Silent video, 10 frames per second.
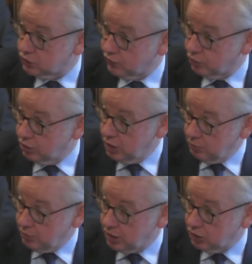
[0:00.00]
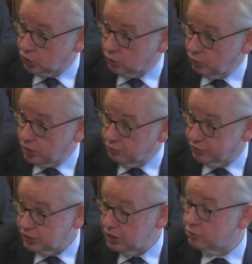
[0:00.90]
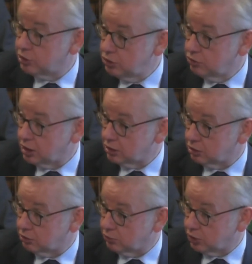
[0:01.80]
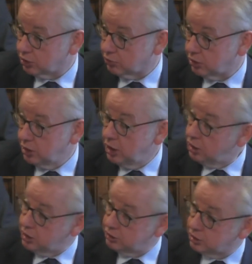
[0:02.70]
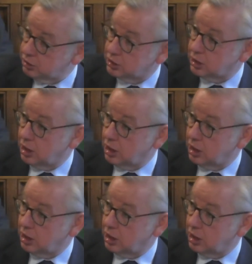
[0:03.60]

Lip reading: for making sure that we can proceed with the UK Internal Market Bill is that